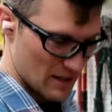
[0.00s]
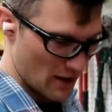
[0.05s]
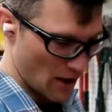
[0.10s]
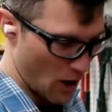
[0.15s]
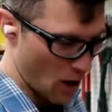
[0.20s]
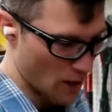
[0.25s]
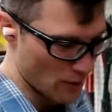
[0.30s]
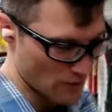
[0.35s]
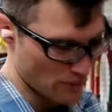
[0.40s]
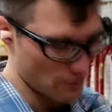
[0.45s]

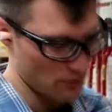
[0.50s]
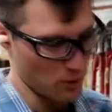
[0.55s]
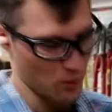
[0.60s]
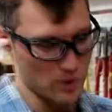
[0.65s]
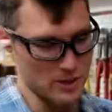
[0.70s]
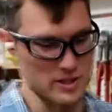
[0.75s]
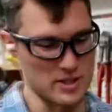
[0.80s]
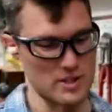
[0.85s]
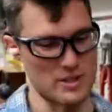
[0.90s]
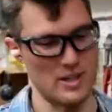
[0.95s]
All the
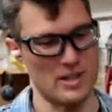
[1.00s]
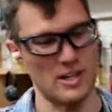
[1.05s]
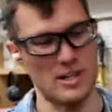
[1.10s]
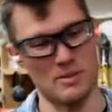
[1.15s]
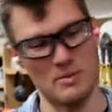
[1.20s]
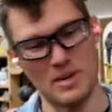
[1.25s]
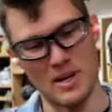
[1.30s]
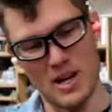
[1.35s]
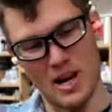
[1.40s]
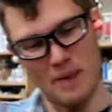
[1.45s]
forces are going
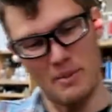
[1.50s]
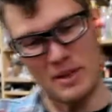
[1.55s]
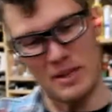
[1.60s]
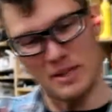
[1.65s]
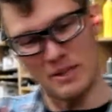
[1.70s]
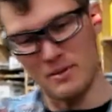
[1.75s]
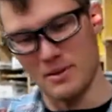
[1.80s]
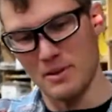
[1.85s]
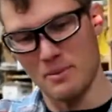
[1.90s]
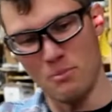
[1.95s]
to be
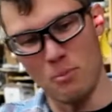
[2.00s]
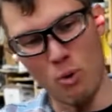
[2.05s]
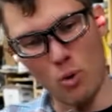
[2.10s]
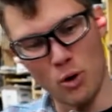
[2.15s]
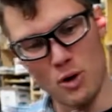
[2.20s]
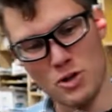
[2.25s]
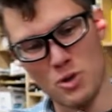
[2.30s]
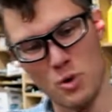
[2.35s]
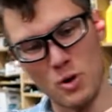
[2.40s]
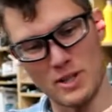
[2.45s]
coming
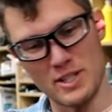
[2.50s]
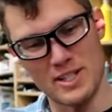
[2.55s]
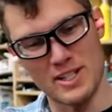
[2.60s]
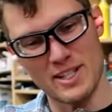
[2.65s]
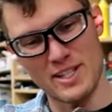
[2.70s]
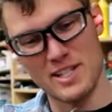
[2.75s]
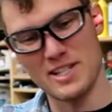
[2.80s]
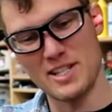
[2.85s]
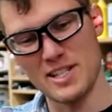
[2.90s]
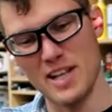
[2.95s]
more towards
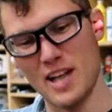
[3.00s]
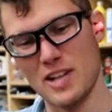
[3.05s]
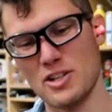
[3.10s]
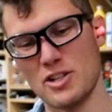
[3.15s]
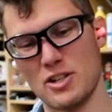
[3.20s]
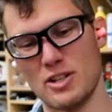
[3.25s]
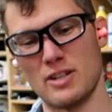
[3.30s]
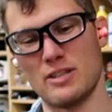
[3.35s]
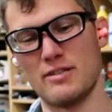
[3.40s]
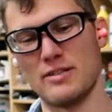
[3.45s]
the
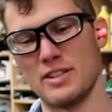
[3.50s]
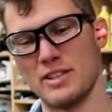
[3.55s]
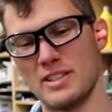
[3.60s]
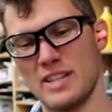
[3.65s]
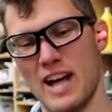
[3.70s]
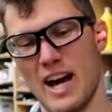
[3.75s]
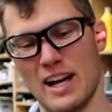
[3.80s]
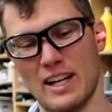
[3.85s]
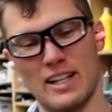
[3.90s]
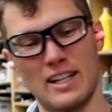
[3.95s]
center of the
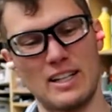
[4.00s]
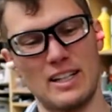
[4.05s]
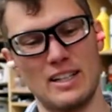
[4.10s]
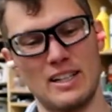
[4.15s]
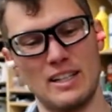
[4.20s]
deck.